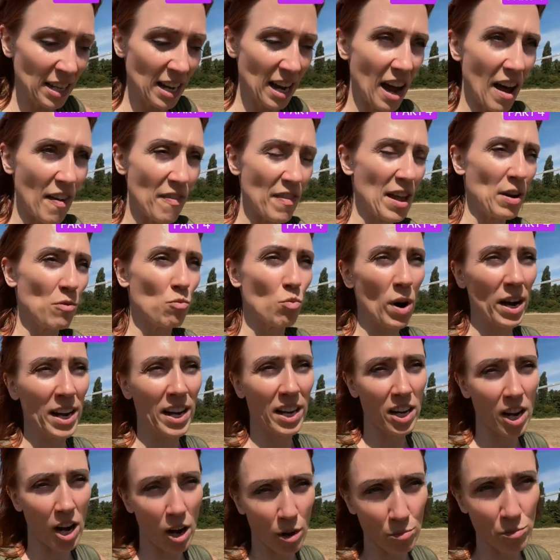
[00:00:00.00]
and then when it
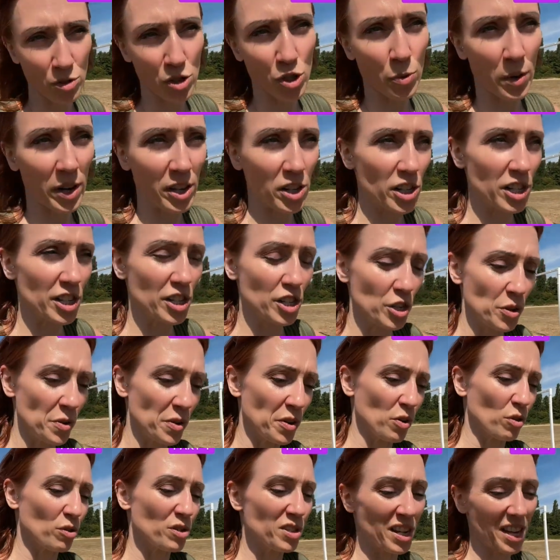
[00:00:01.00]
comes to actually doing
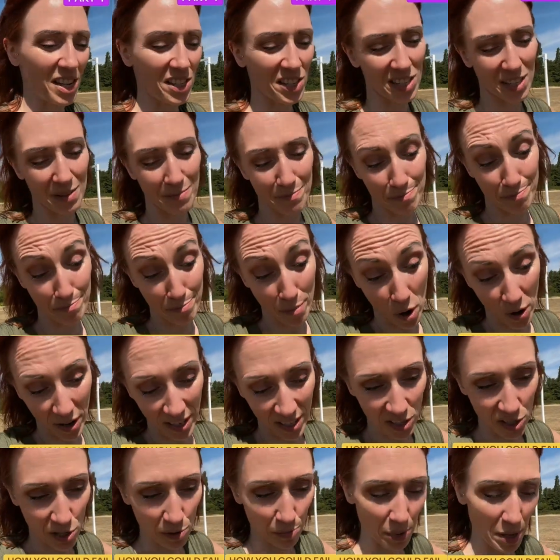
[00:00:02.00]
your test, it
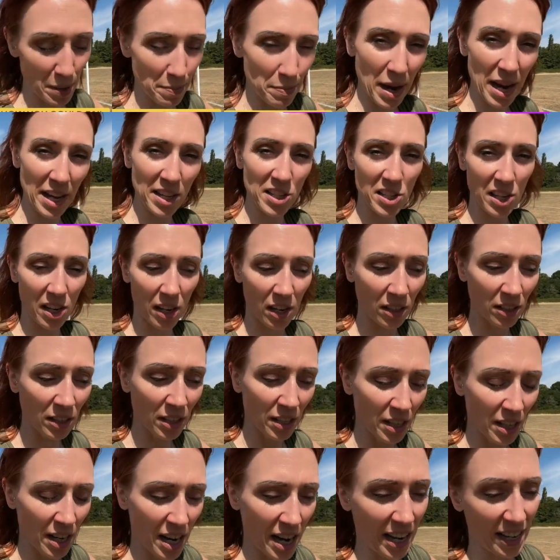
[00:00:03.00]
might be better
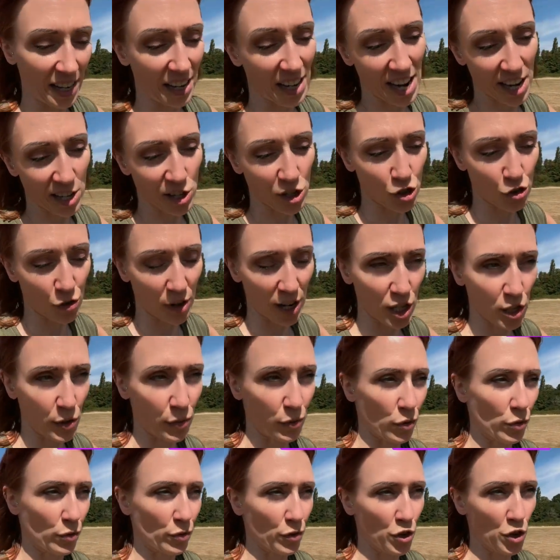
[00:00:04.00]
and less
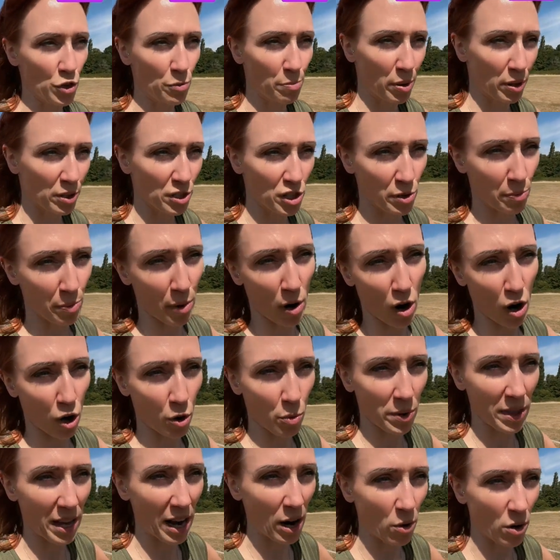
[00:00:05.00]
stressful for you to park
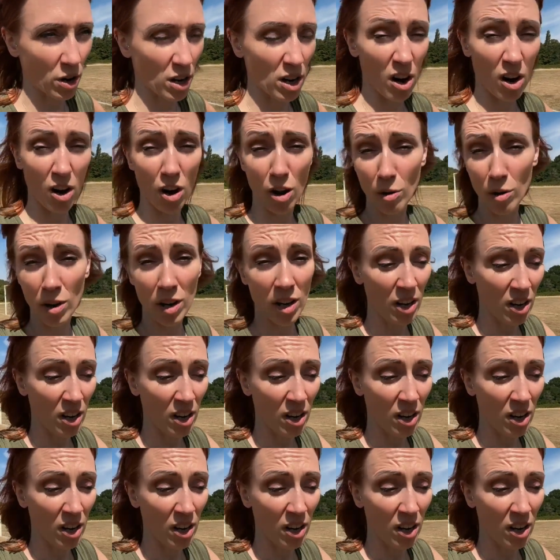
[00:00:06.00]
without a car.